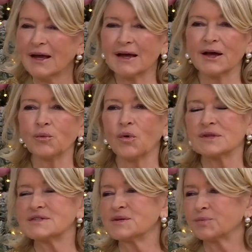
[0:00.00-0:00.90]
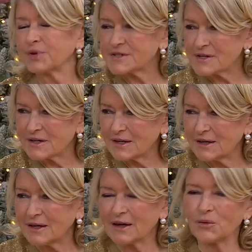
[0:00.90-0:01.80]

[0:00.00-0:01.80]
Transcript: and I want simplicity.